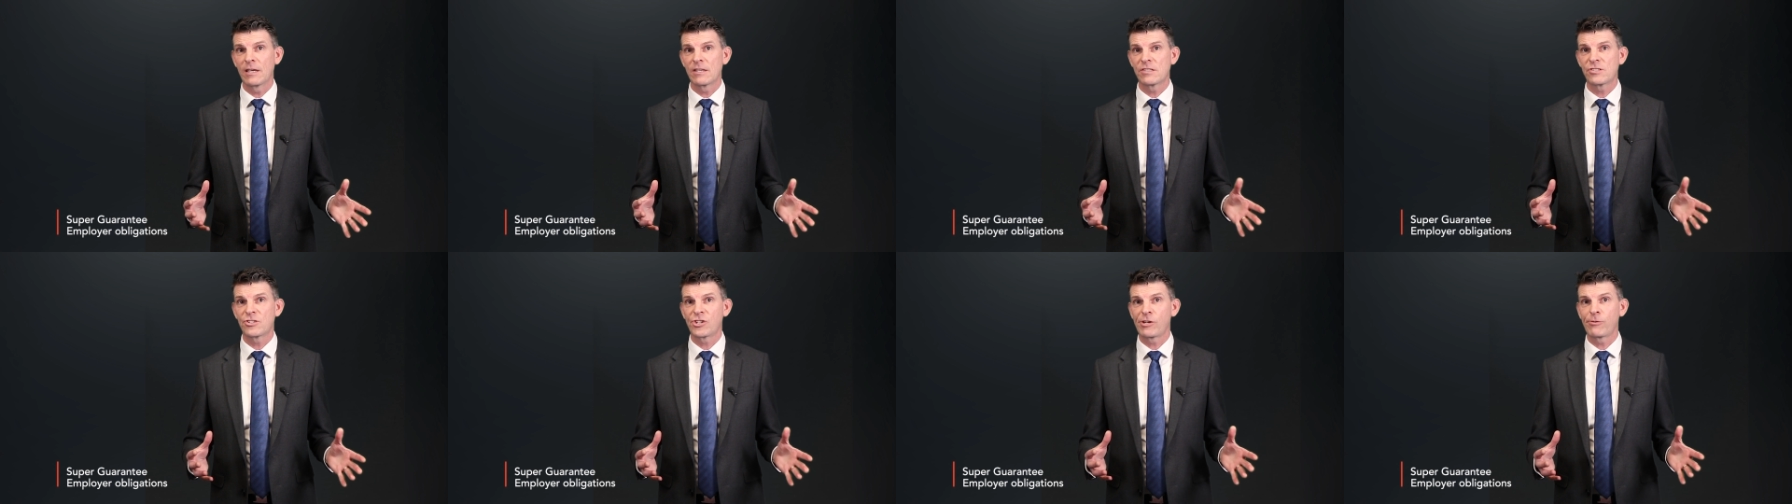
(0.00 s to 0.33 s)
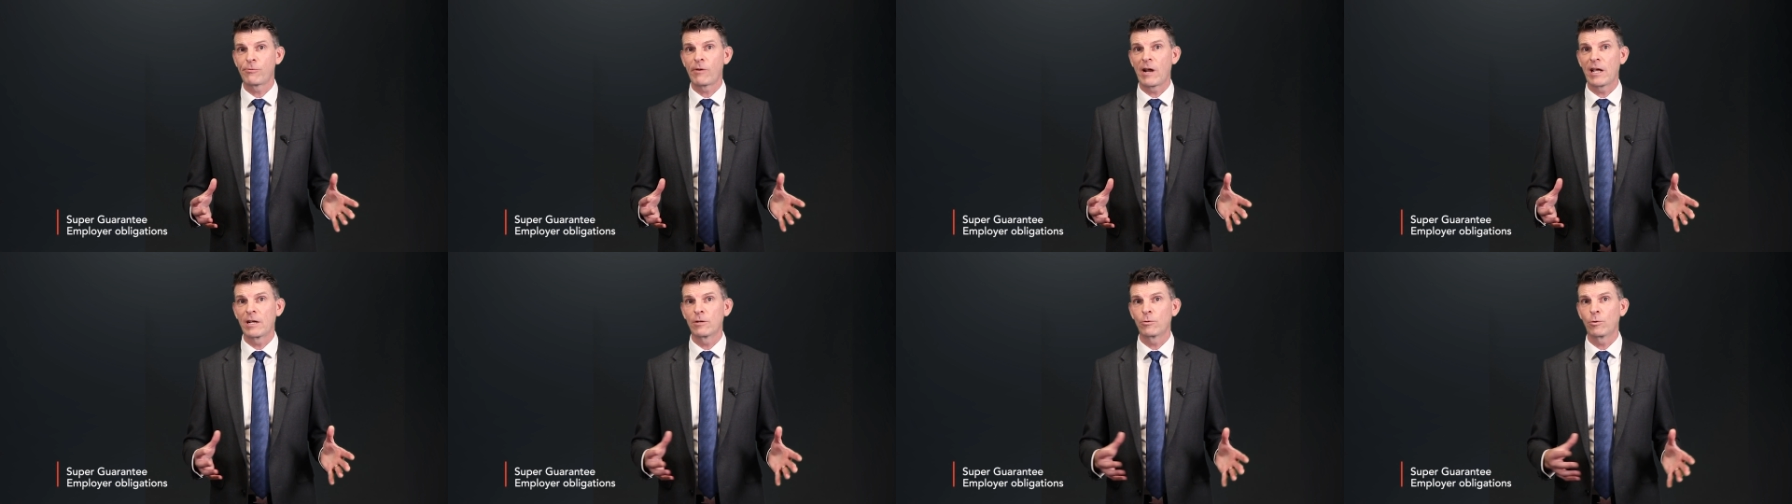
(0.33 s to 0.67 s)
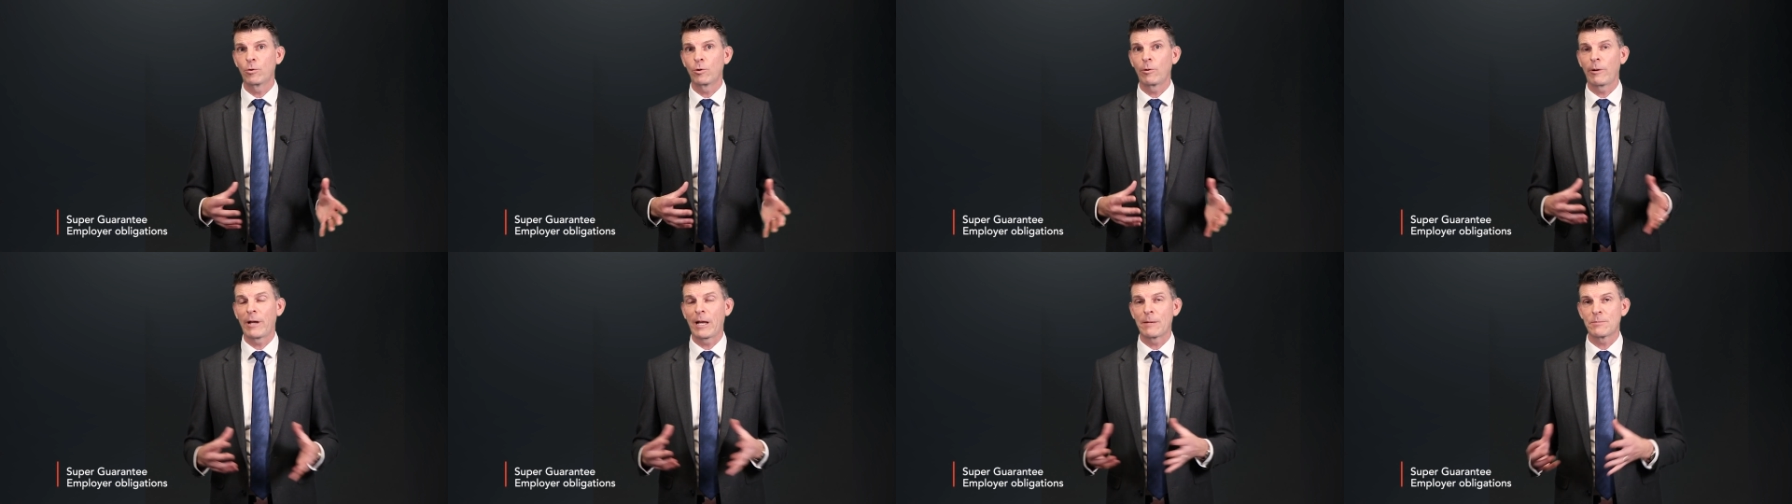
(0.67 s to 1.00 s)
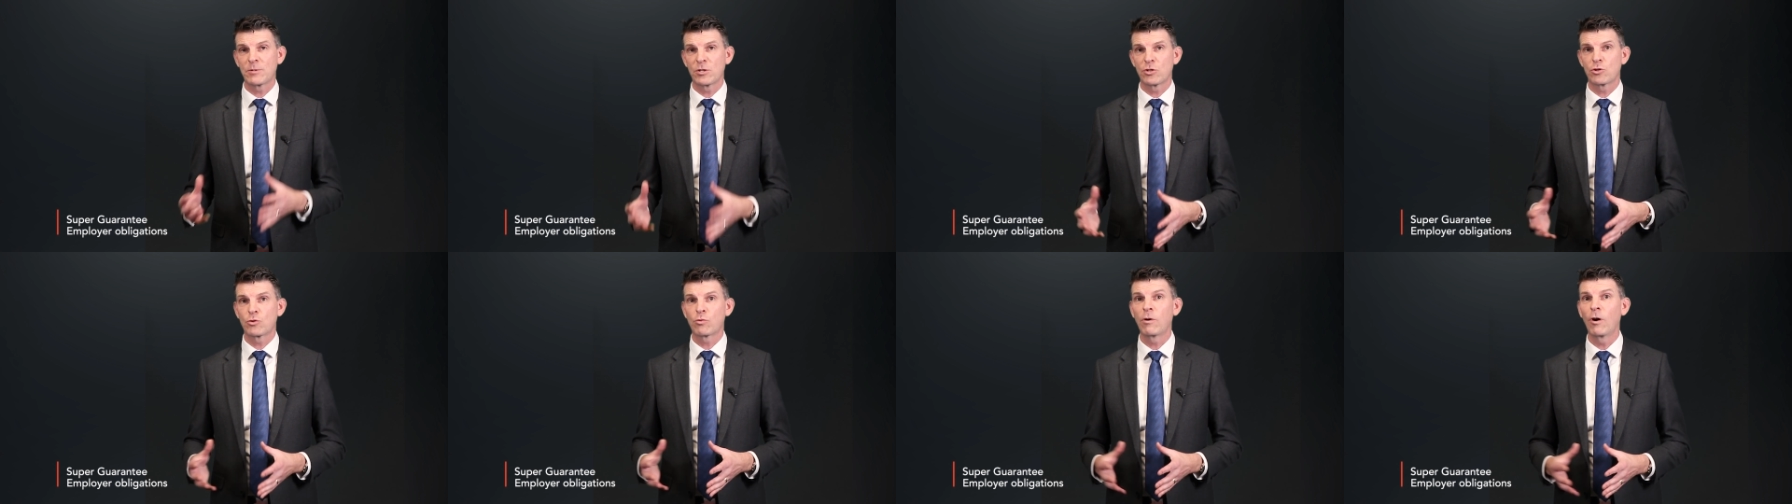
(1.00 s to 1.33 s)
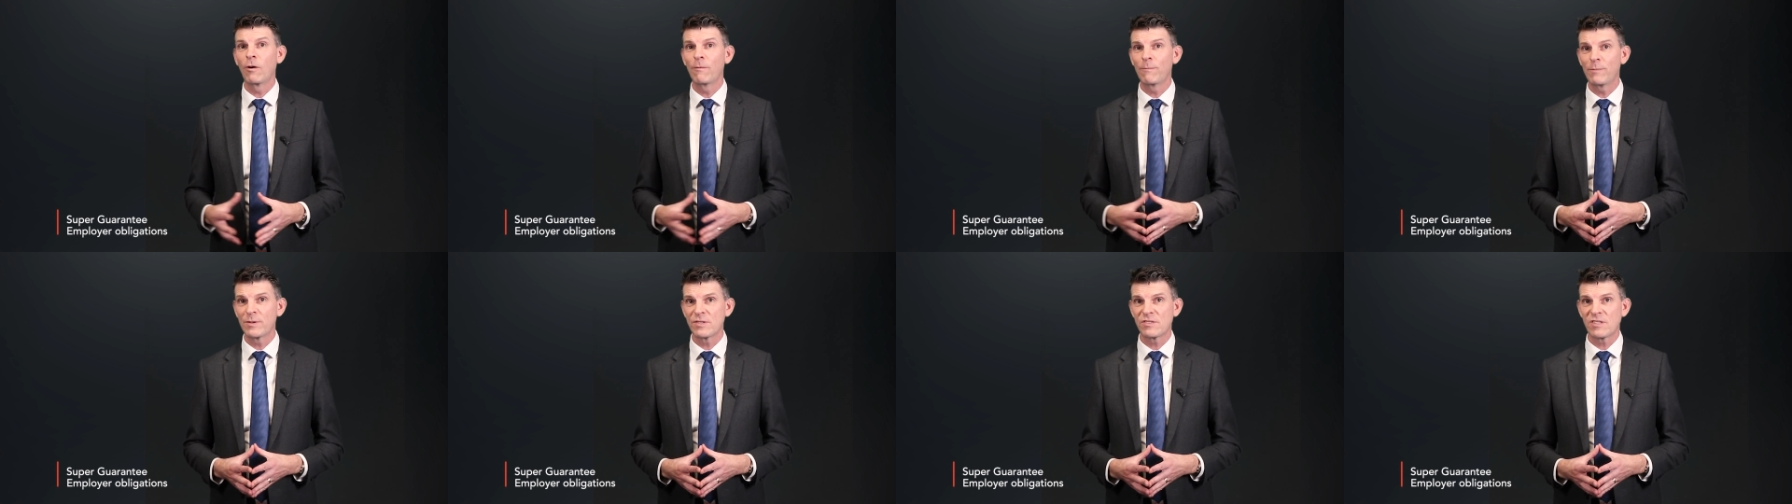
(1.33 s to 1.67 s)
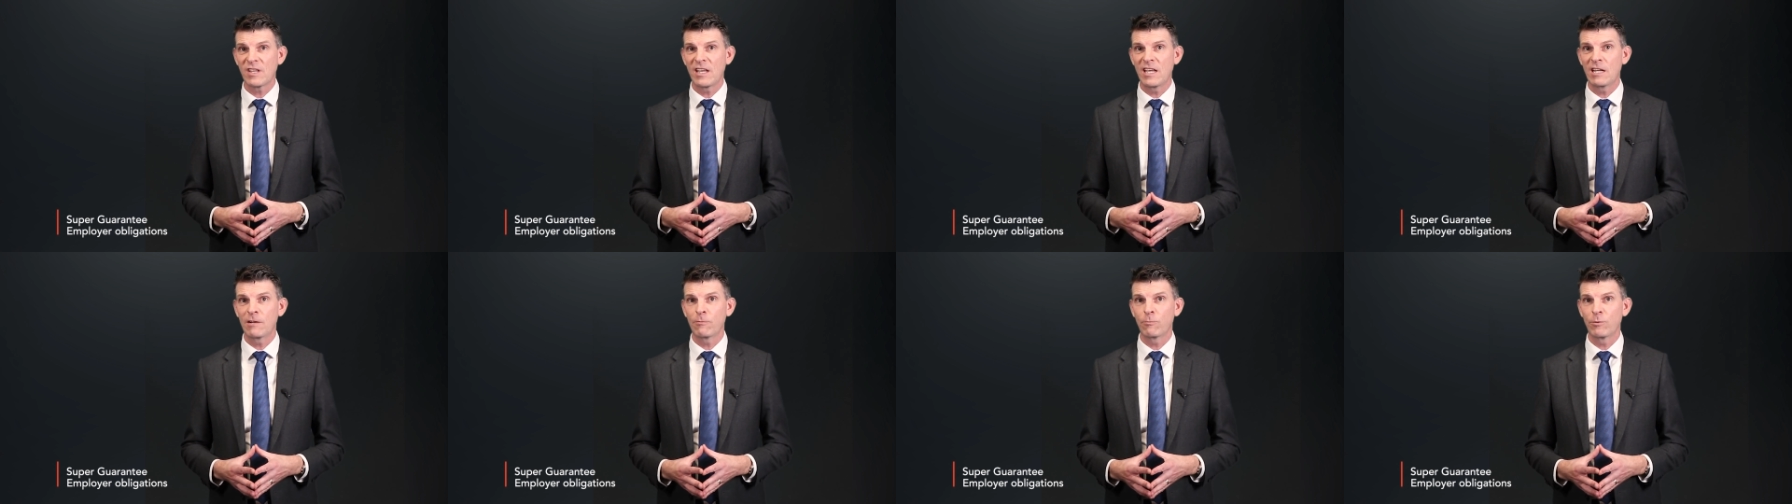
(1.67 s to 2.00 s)
SG rate all the way up to
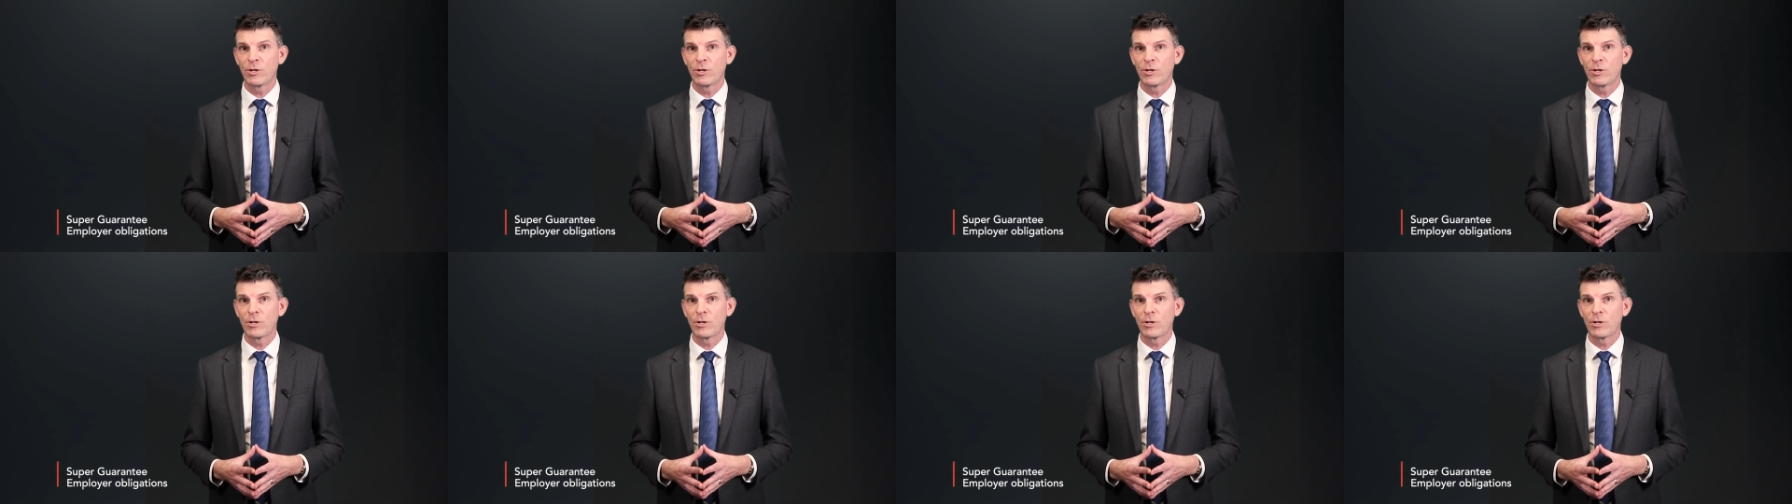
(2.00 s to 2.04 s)
12%,